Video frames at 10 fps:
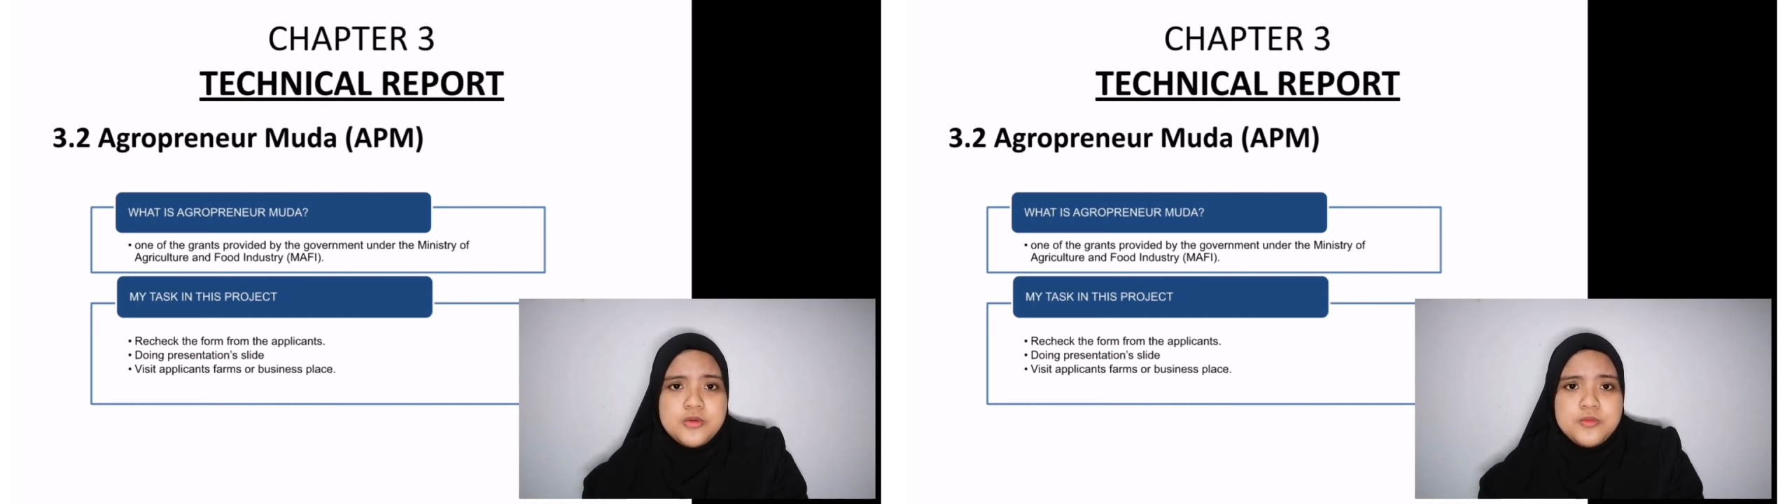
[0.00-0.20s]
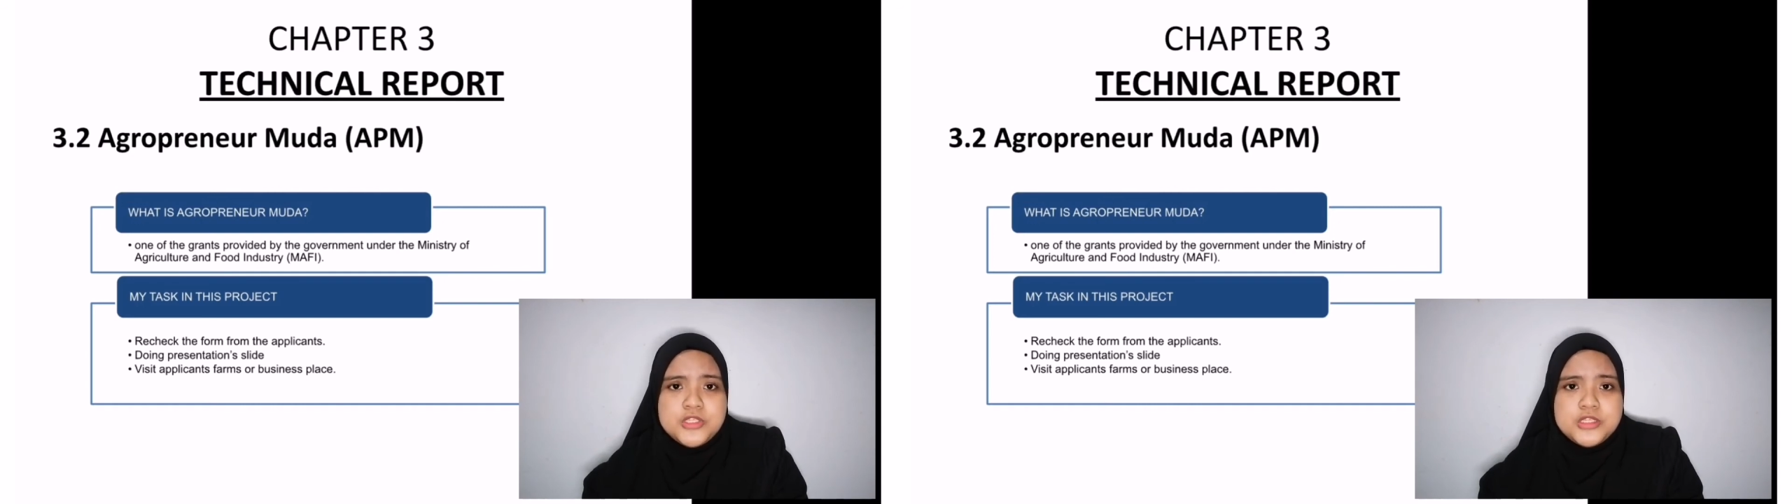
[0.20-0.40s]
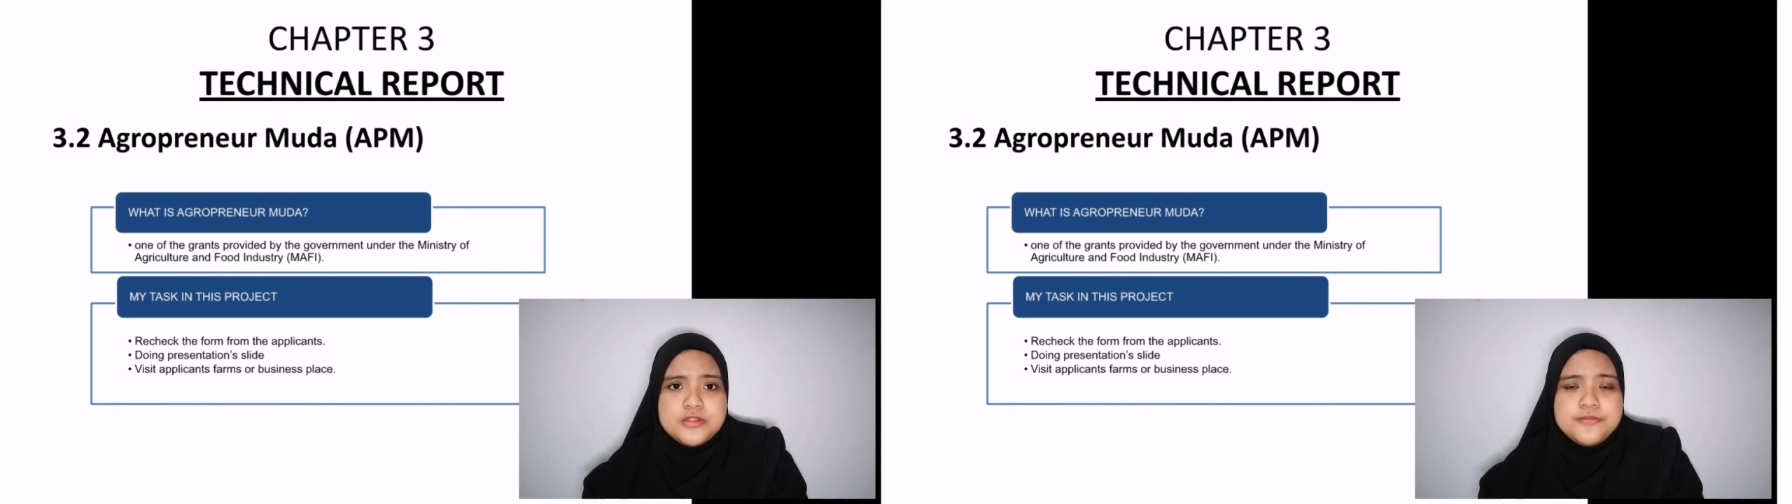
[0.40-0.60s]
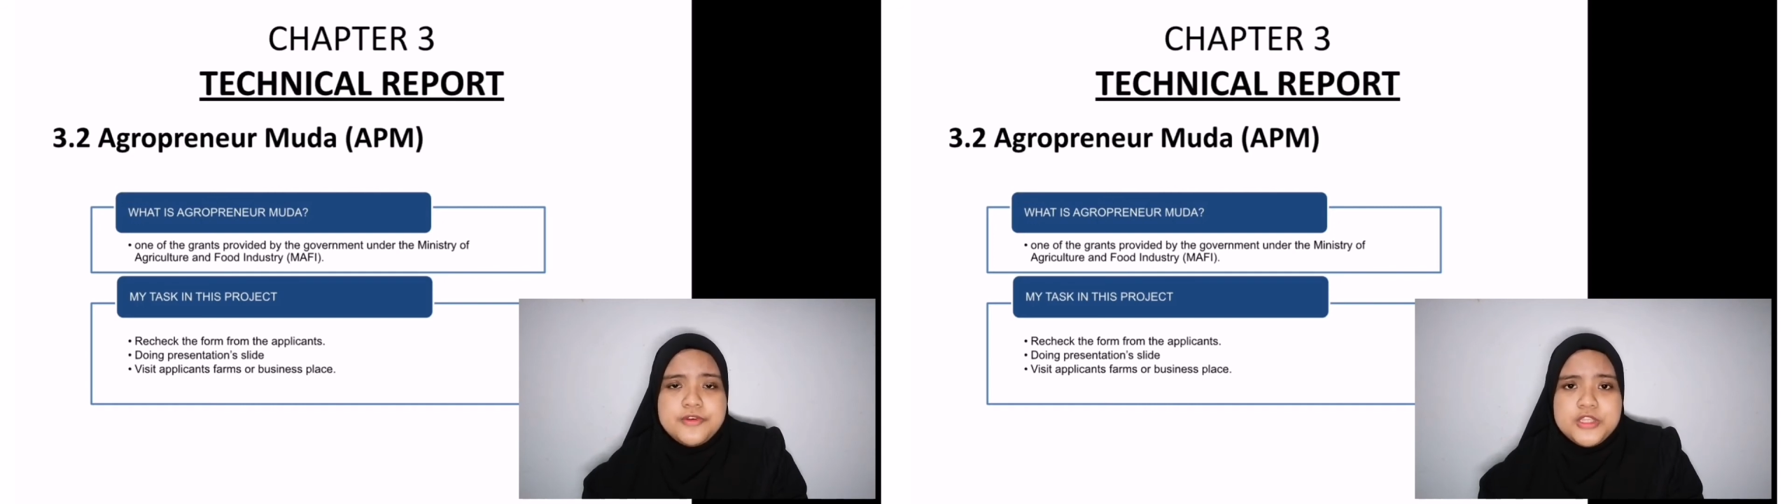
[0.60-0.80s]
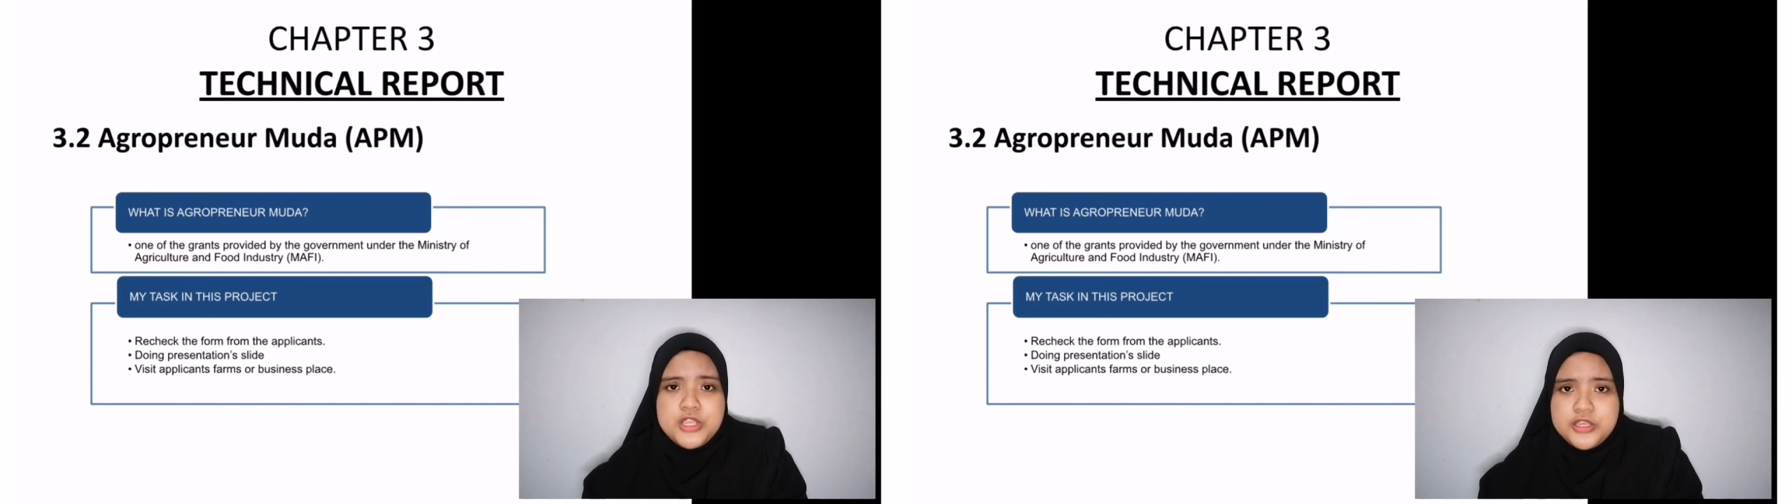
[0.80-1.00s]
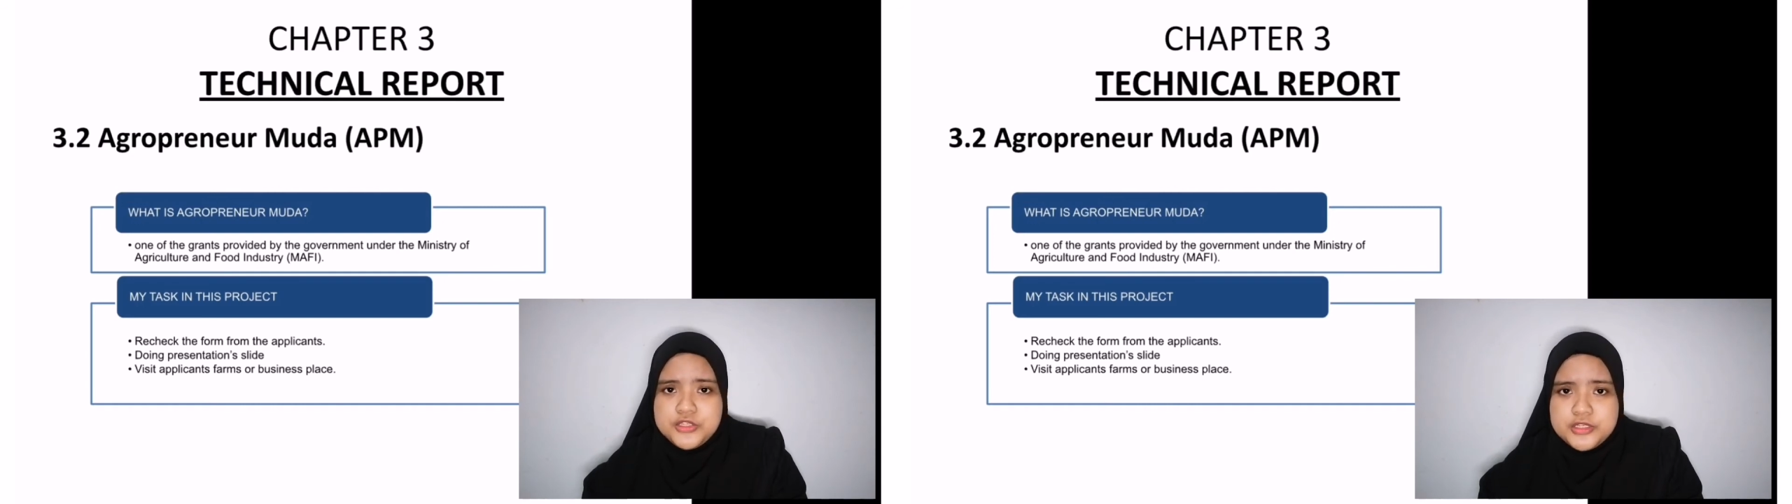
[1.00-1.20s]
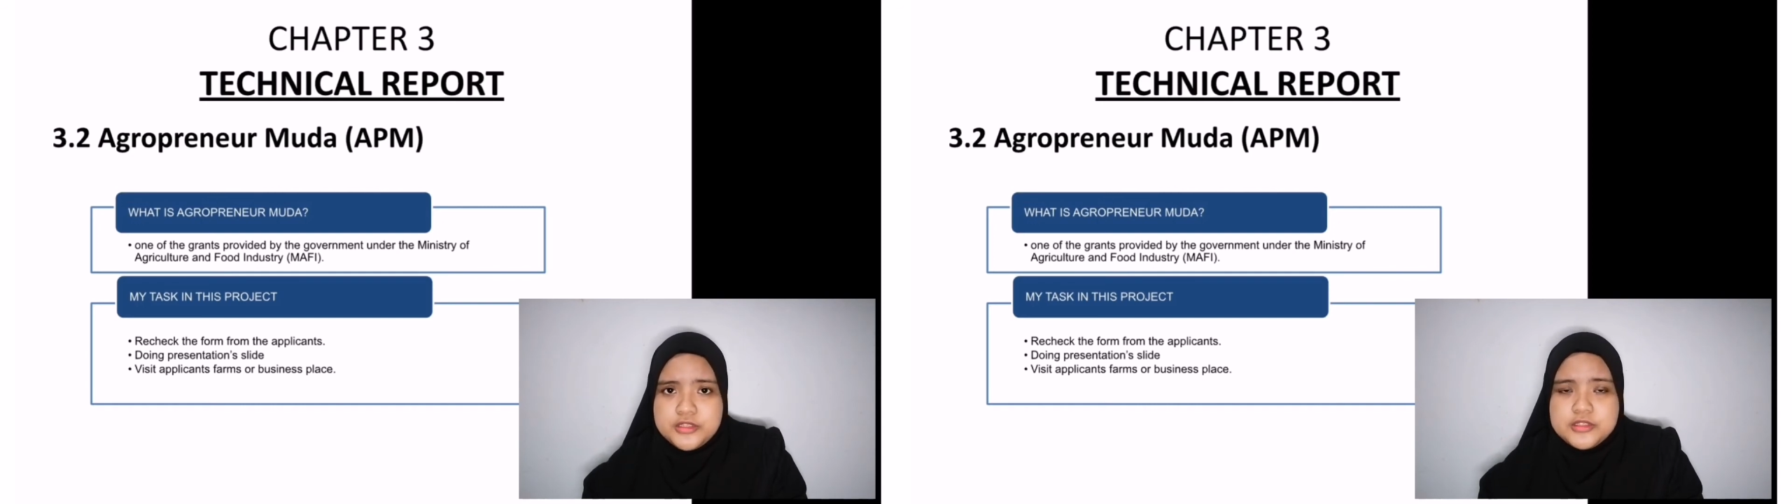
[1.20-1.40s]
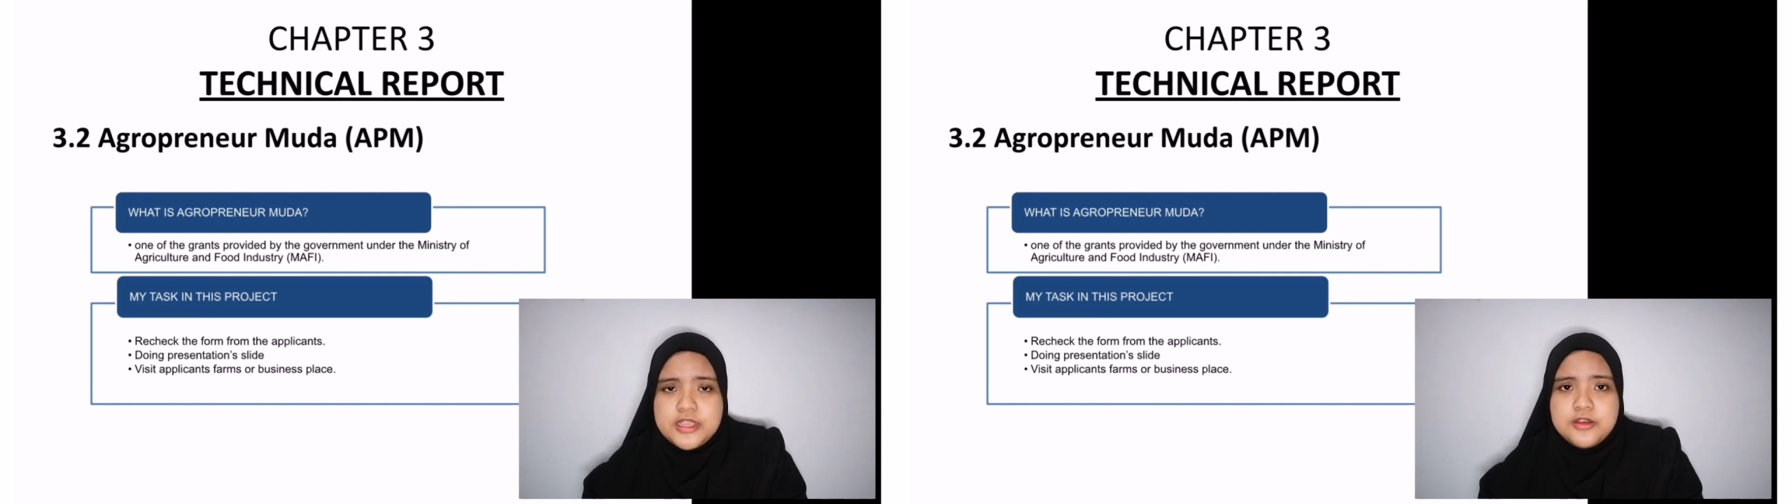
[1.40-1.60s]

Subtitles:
which is fertigation,